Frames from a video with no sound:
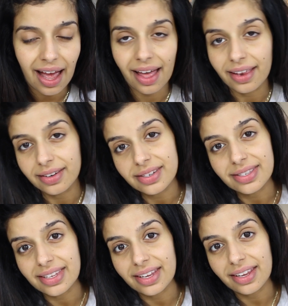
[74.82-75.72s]
and
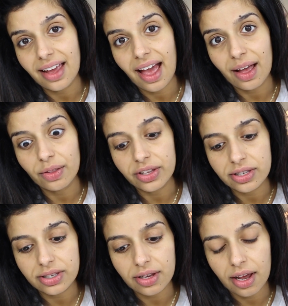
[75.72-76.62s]
see how
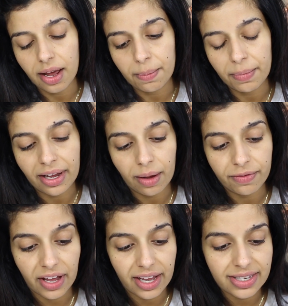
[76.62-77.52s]
this makeup
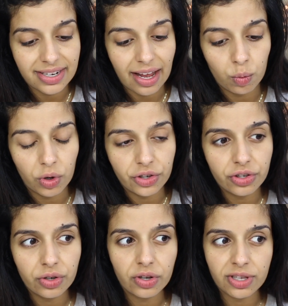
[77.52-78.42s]
fares. Now
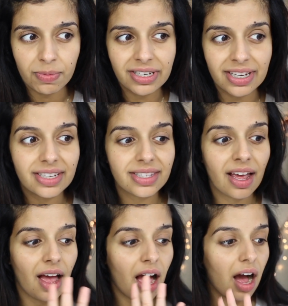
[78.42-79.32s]
WUNDER2 Cosmetics,
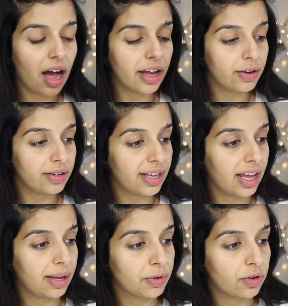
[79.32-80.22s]
I only
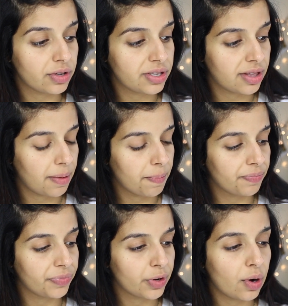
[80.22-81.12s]
came across
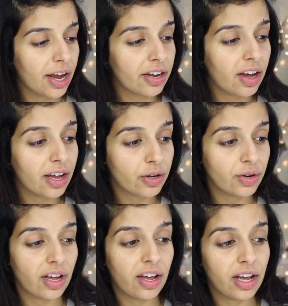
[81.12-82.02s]
them, or I had
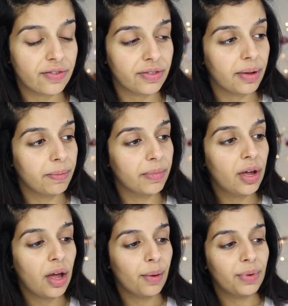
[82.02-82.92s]
only heard of them
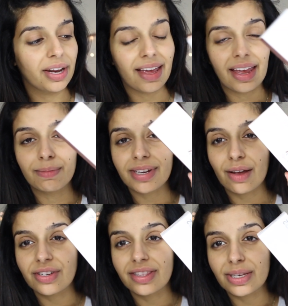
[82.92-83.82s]
when it came
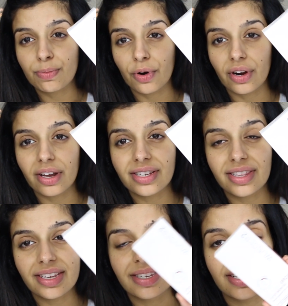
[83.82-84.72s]
down to this product.
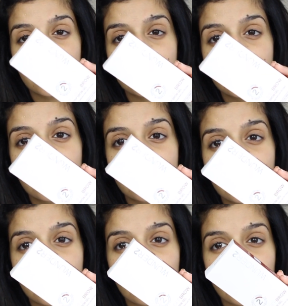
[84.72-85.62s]
This is
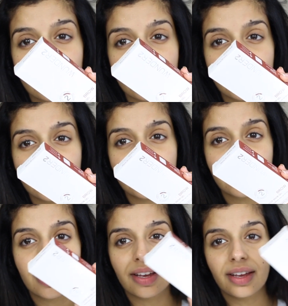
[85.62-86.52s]
it going to
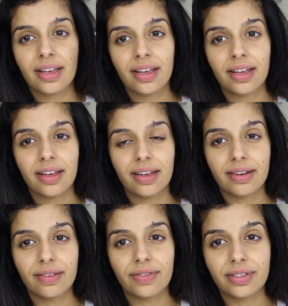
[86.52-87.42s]
focus? I
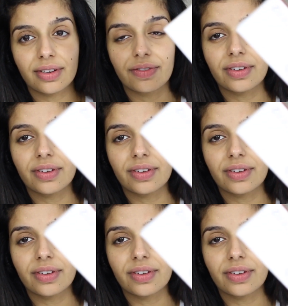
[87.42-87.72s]
don't know if it's going to